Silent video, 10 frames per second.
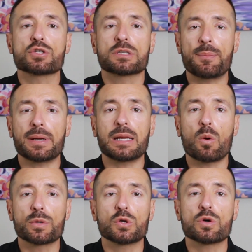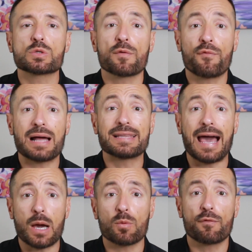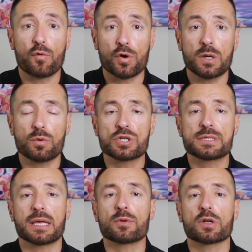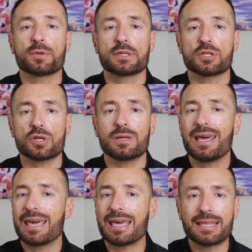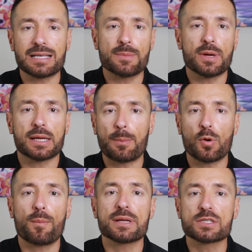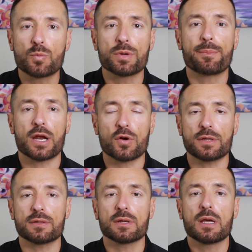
So typically what we do is we file the I-140, which is the immigrant petition. It takes about a couple of months to prepare it.